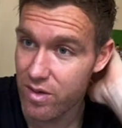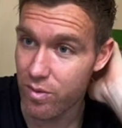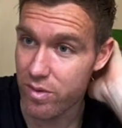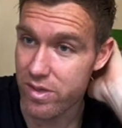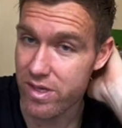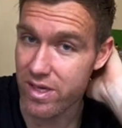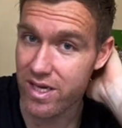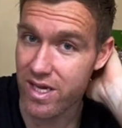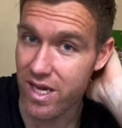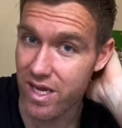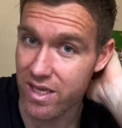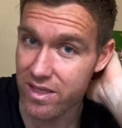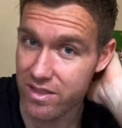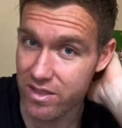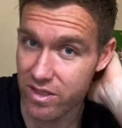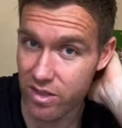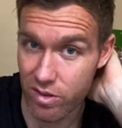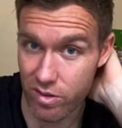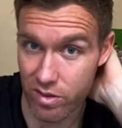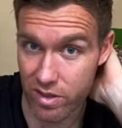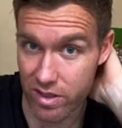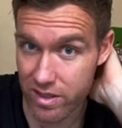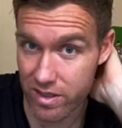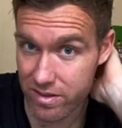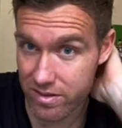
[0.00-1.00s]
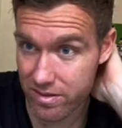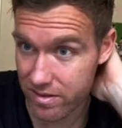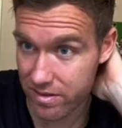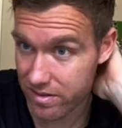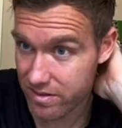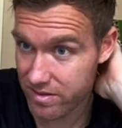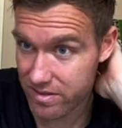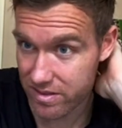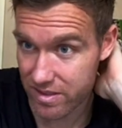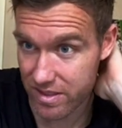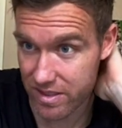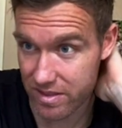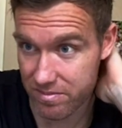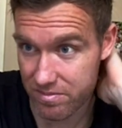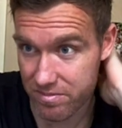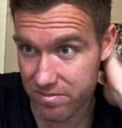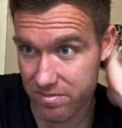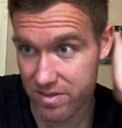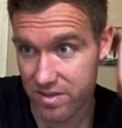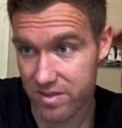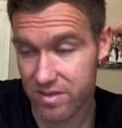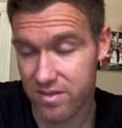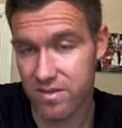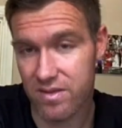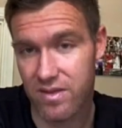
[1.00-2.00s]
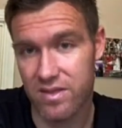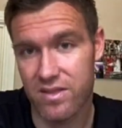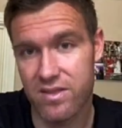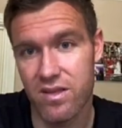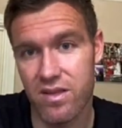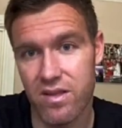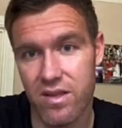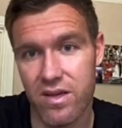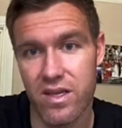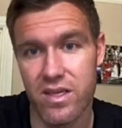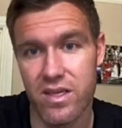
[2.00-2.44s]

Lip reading: when you can't do it, it's not the